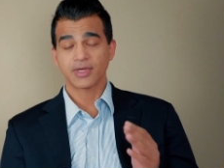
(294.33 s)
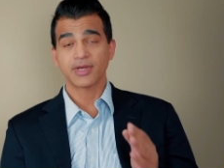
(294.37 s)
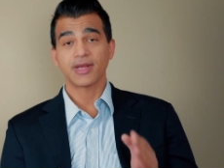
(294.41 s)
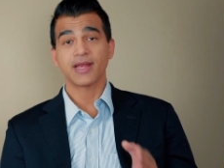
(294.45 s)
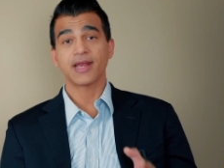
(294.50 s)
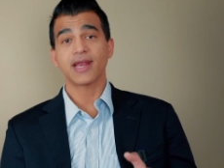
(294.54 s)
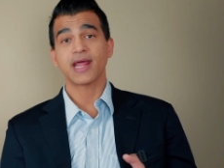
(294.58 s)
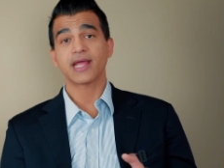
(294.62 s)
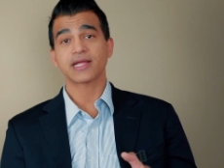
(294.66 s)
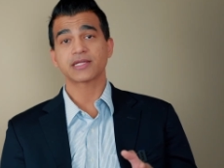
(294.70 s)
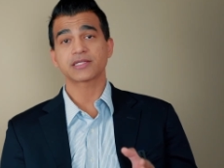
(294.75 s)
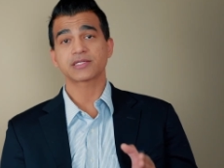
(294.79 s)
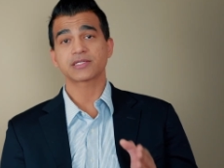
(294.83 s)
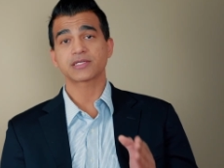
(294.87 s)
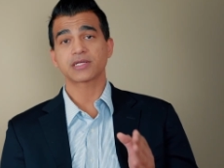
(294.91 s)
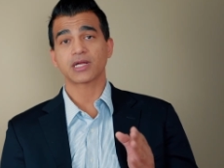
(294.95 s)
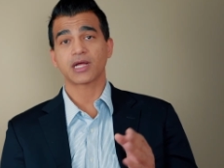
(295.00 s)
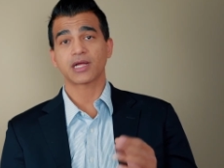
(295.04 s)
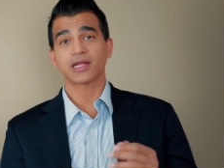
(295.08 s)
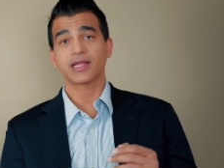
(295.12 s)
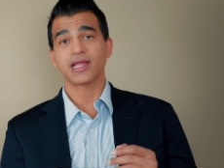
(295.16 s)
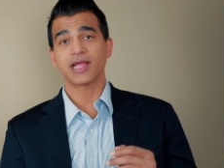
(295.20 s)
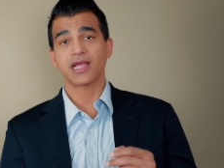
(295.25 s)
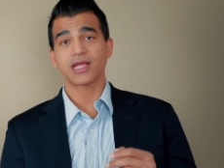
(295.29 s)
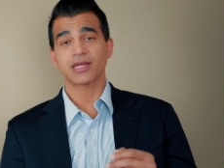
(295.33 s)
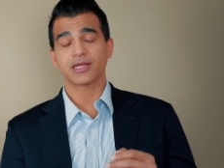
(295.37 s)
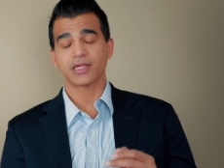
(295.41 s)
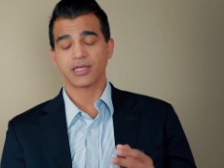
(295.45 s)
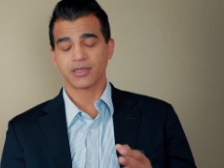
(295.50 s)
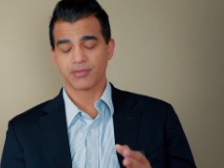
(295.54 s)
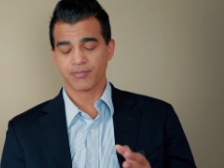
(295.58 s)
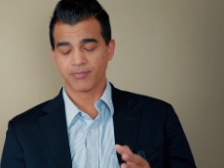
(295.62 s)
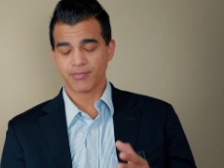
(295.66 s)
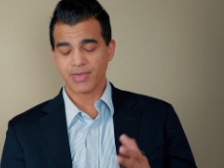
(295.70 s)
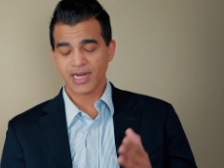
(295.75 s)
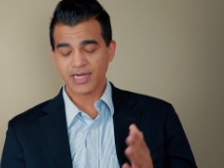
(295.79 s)
Next, again
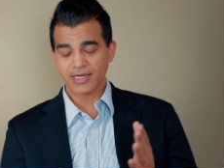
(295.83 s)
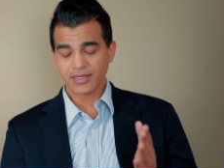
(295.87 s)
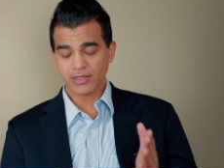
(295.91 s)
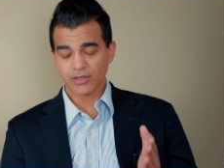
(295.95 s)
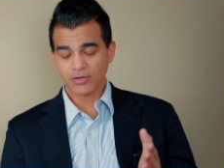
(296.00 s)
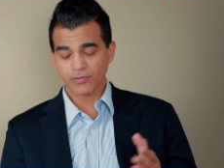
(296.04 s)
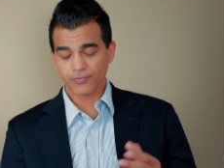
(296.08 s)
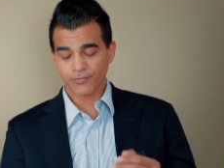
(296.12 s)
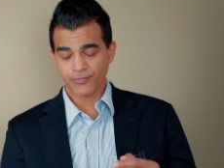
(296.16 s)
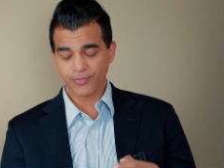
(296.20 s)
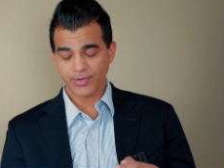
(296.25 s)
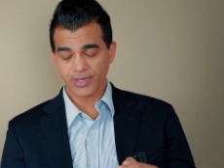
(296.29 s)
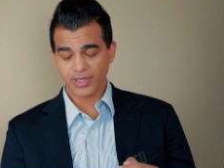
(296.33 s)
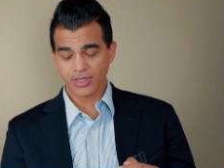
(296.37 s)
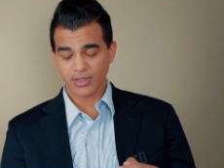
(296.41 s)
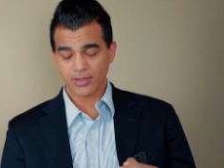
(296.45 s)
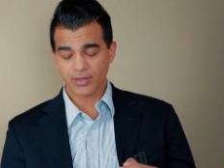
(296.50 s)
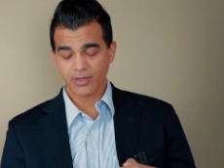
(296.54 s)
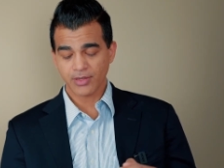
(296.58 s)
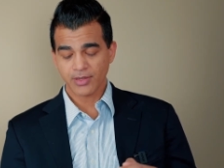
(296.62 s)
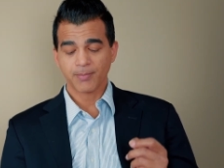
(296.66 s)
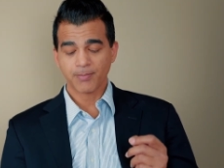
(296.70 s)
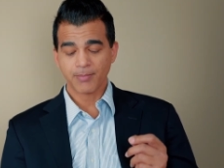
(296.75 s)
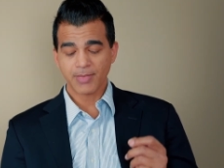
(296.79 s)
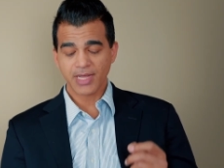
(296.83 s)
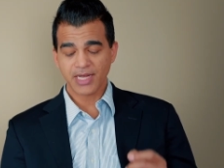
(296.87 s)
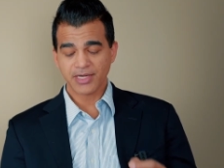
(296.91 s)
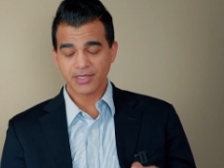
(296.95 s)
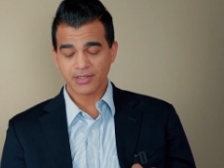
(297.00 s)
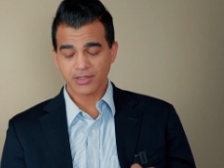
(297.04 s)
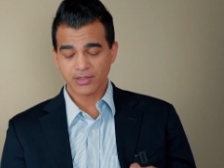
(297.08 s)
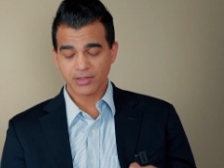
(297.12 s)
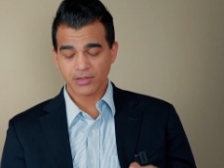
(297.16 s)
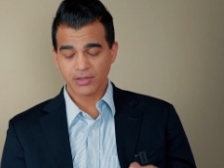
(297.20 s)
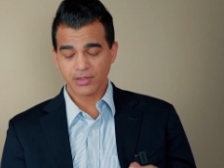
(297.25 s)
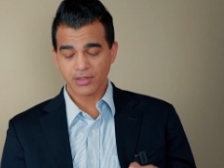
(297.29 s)
in medical field,
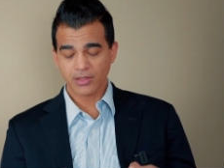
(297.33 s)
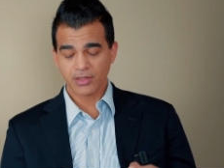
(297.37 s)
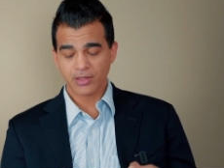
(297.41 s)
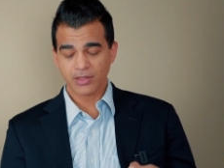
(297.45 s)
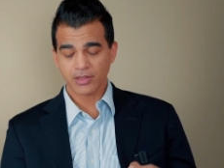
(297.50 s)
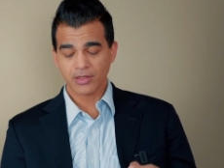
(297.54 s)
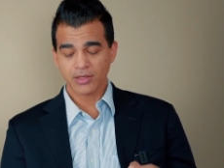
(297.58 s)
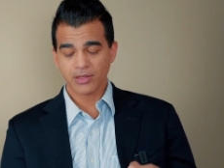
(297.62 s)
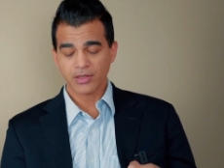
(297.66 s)
medical